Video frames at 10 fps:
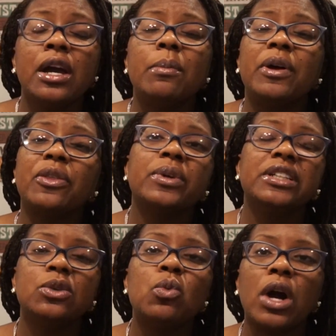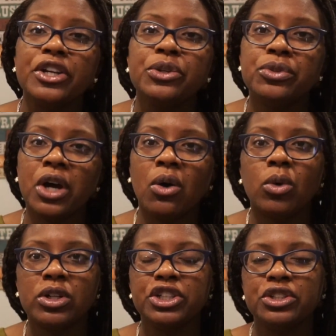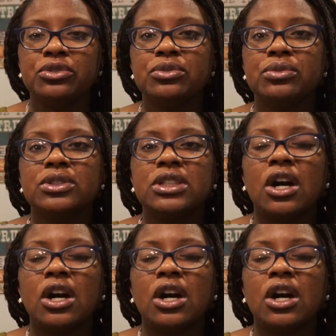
But the reason why you don't want to use